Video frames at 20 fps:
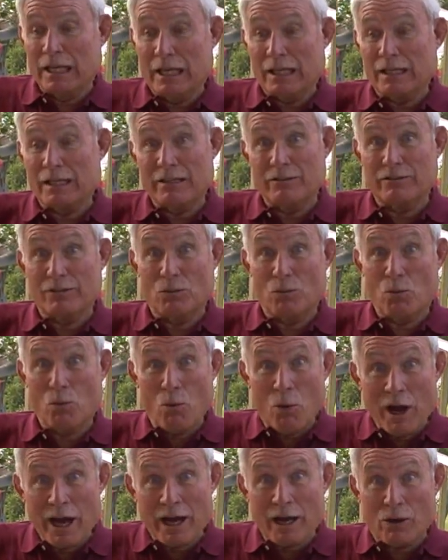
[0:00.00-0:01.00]
And I said,
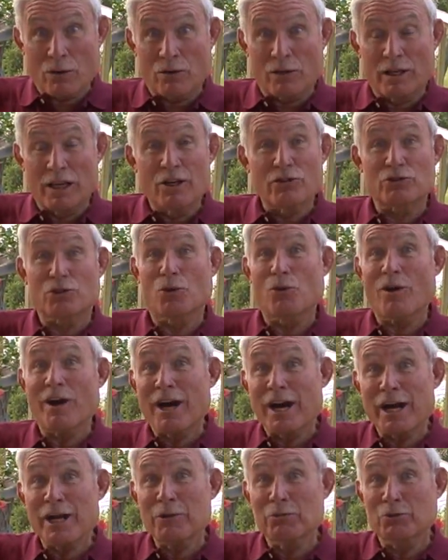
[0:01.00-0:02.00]
wow. So
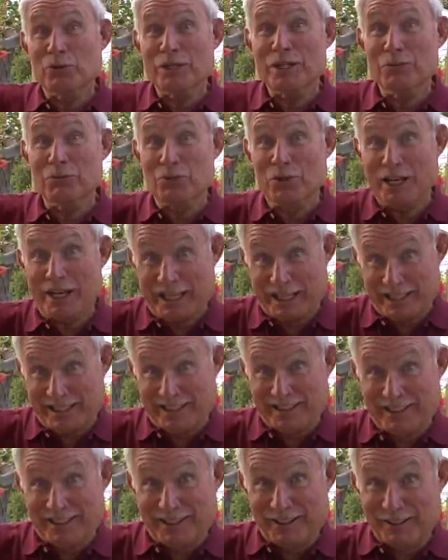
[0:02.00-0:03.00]
I reread it
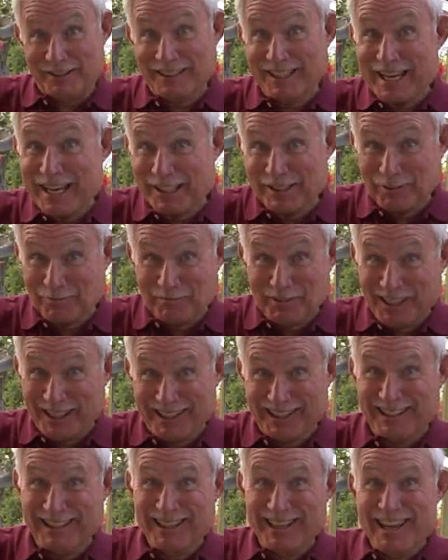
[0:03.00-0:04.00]
last
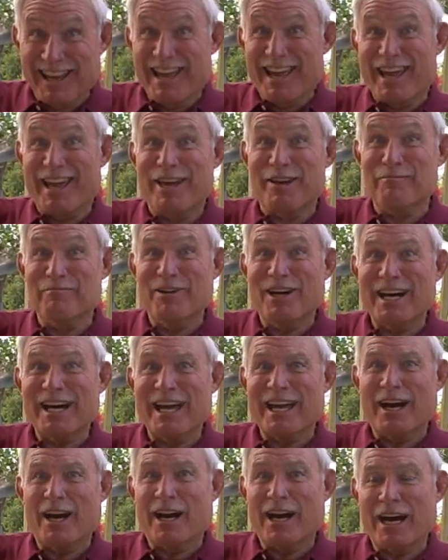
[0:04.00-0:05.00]
month, and
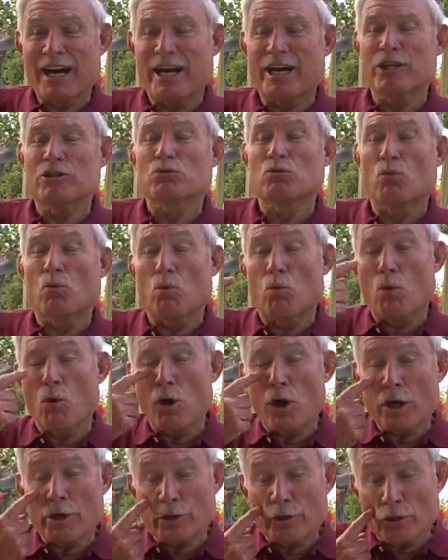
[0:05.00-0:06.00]
my eyes
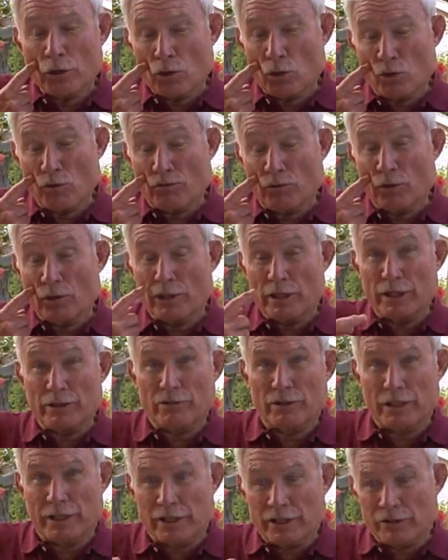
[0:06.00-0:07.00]
watered over
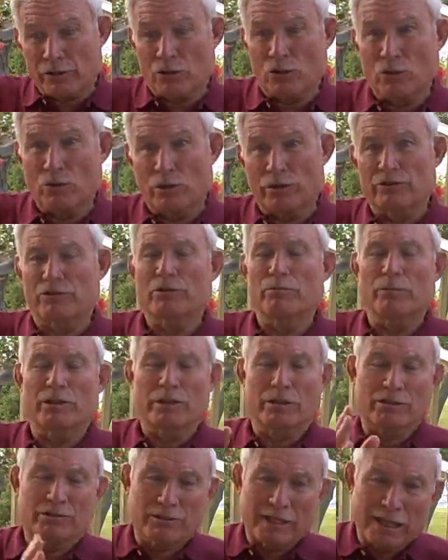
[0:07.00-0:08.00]
at the heroism and
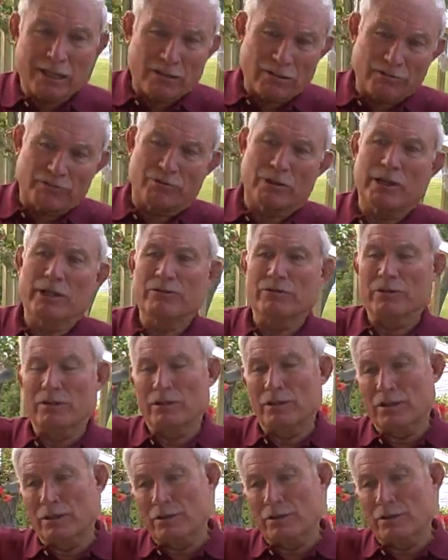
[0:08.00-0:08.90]
the sacrifice and